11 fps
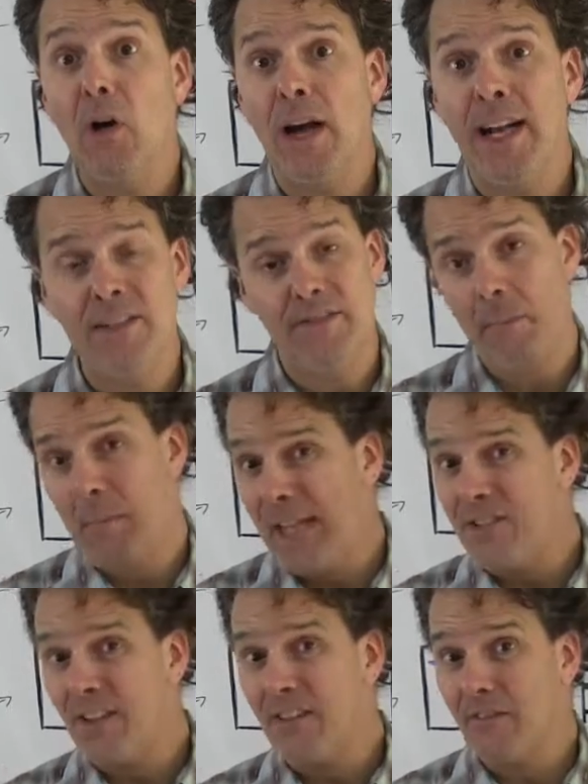all kinds of
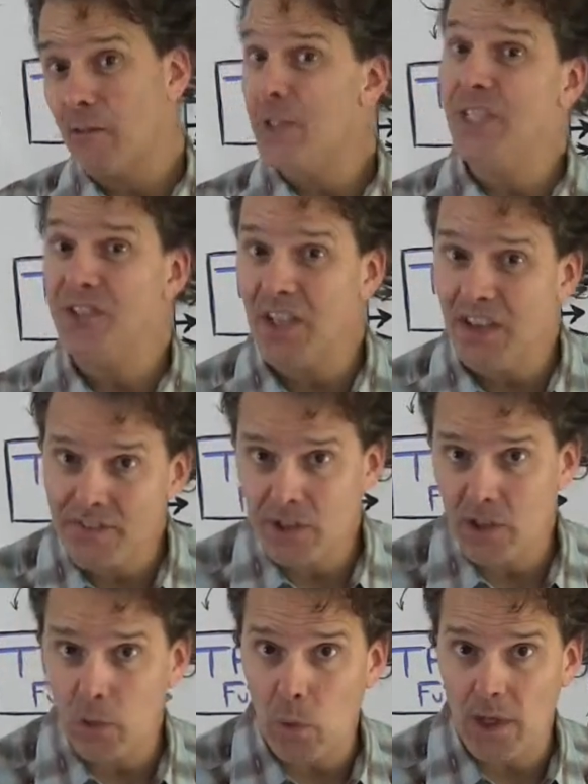amazing free stuff you're
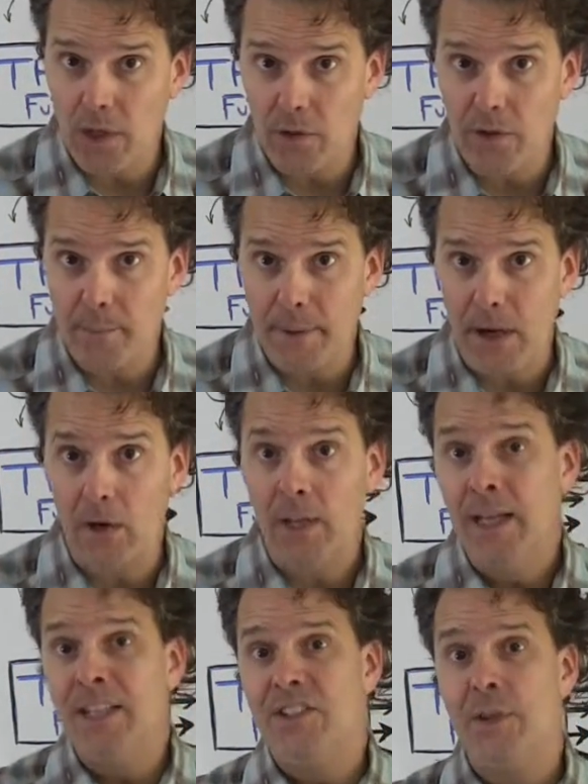going to want to learn about.
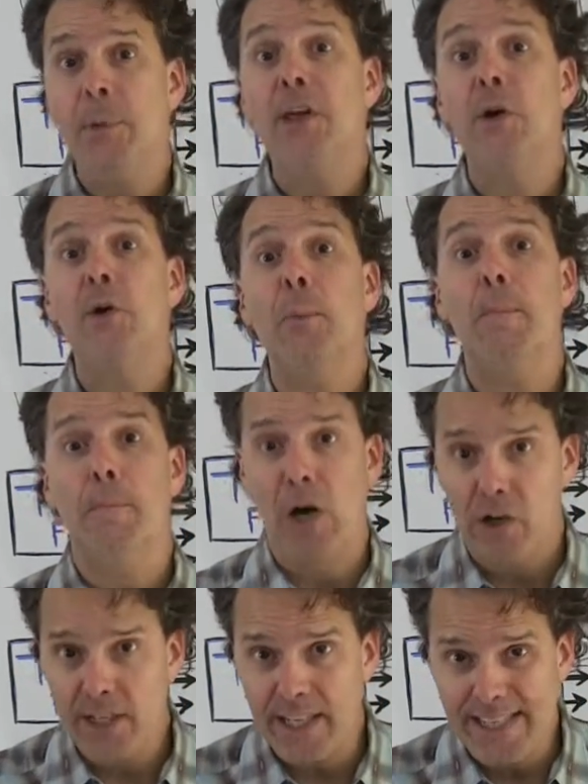Simply go to
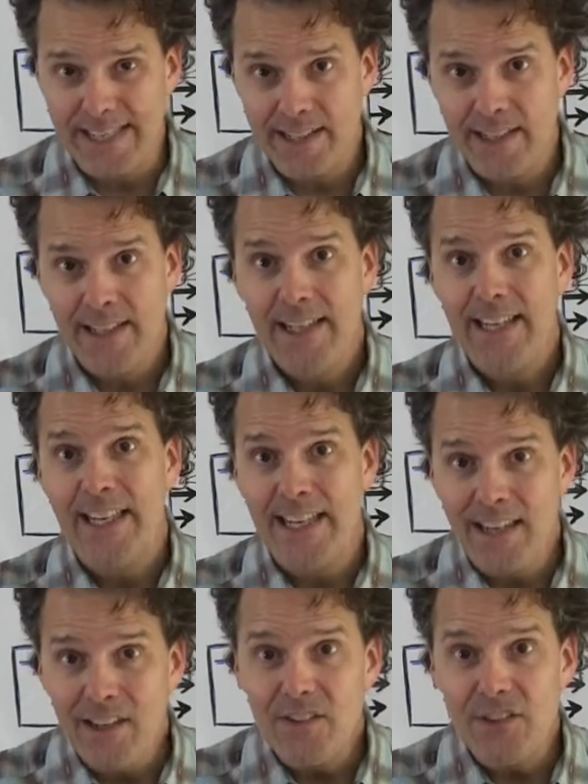
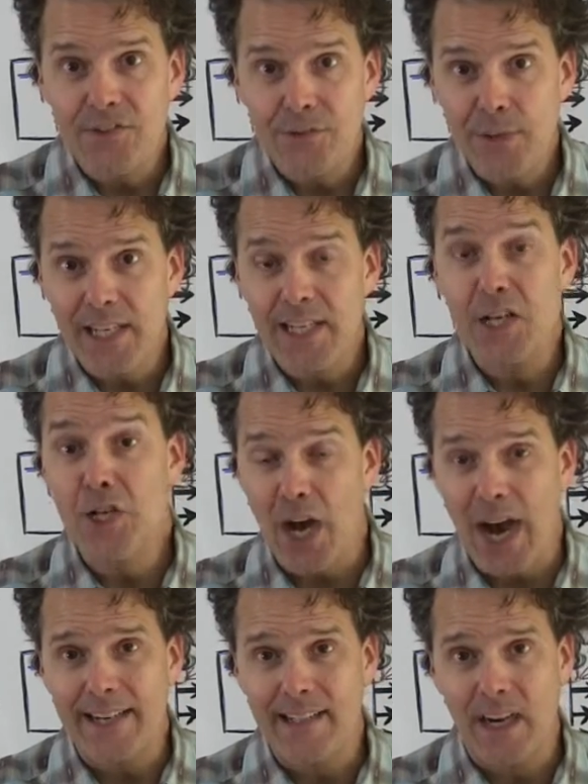
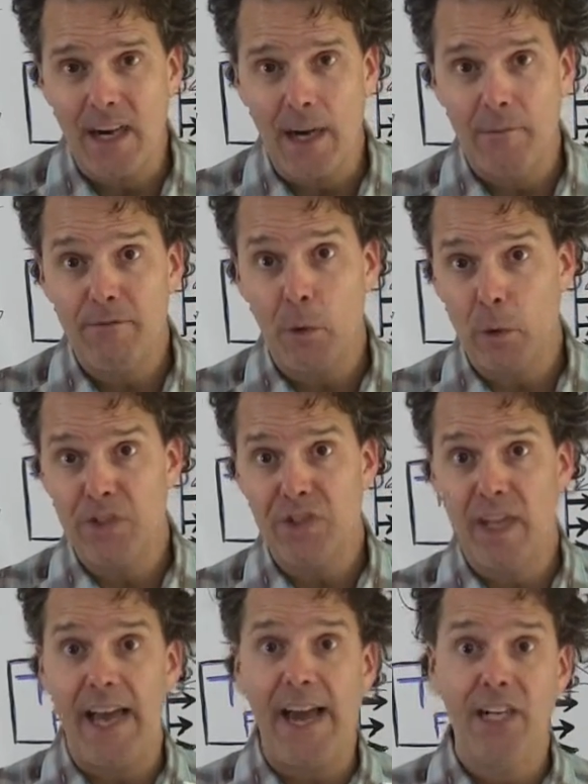
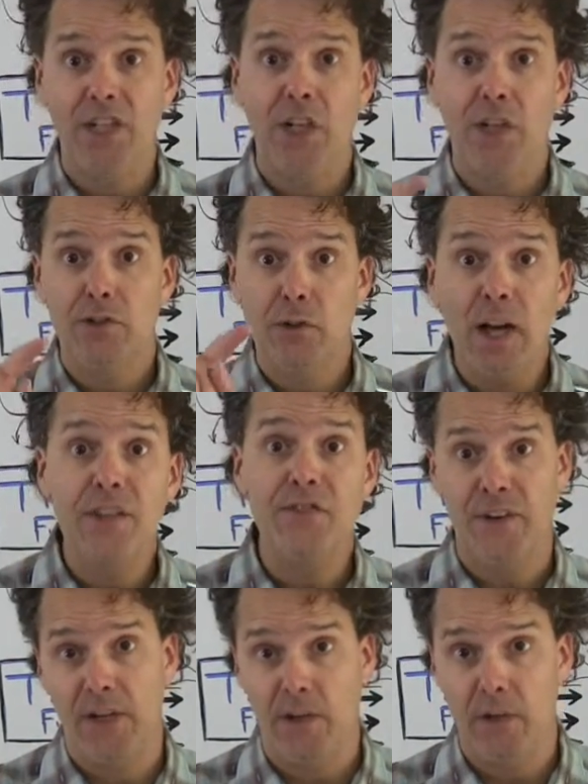marketingeasystreet.com/trust
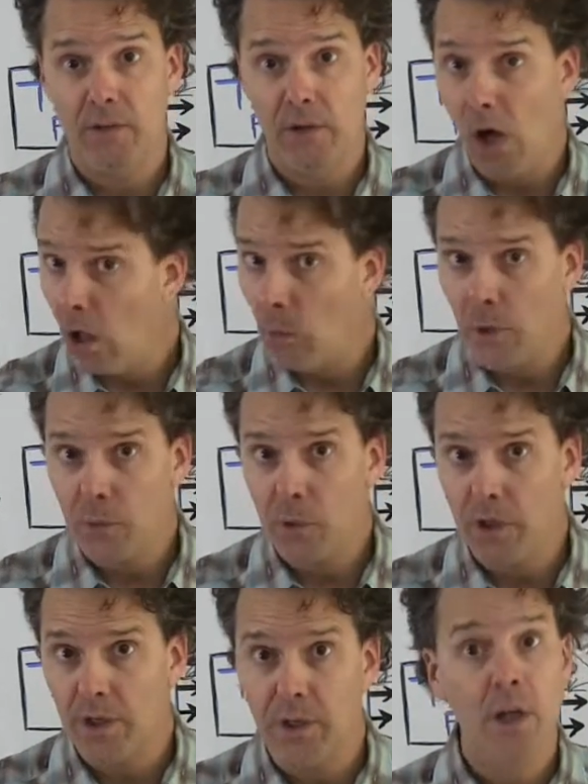funnel, all one
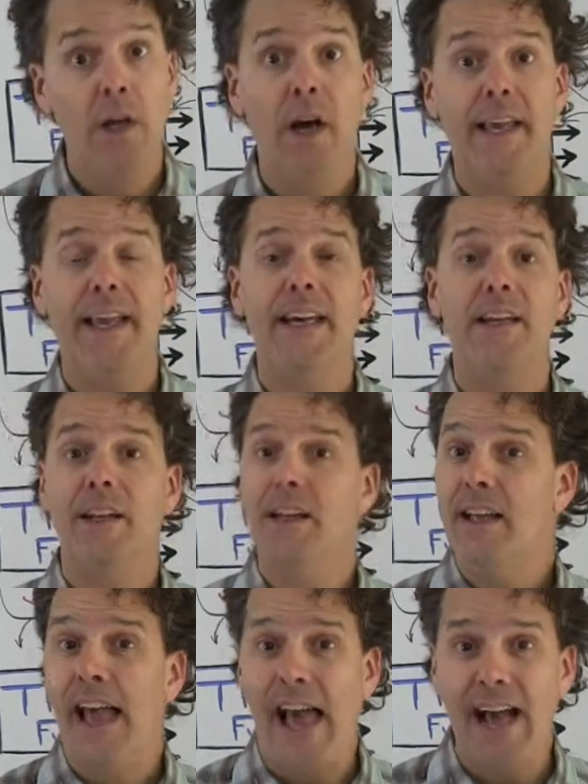word. Again,
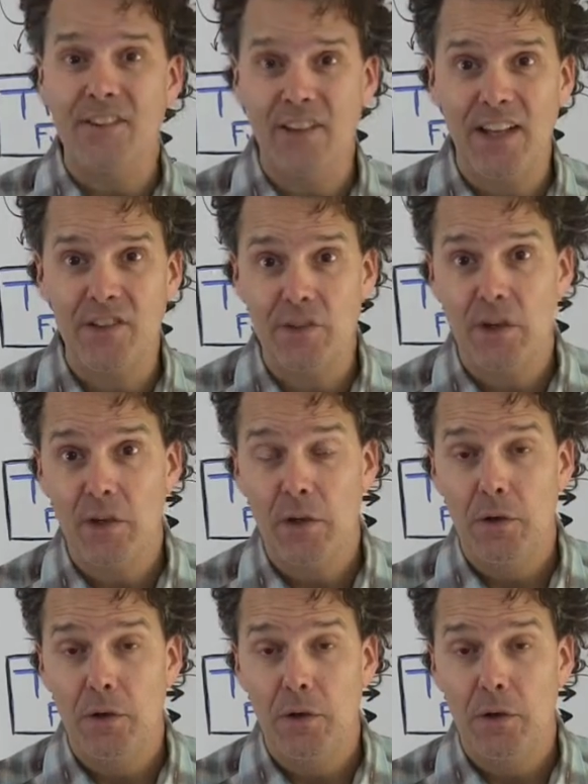access